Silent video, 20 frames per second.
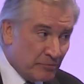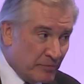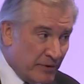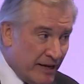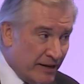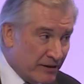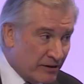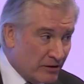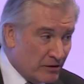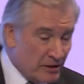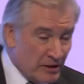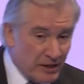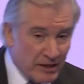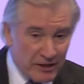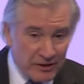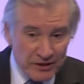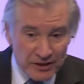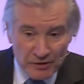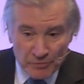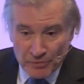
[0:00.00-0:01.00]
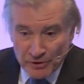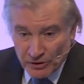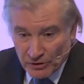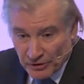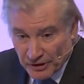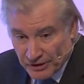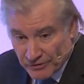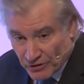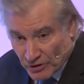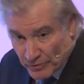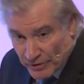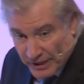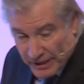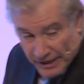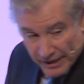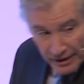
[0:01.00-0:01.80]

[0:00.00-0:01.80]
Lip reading: better, the ability for me to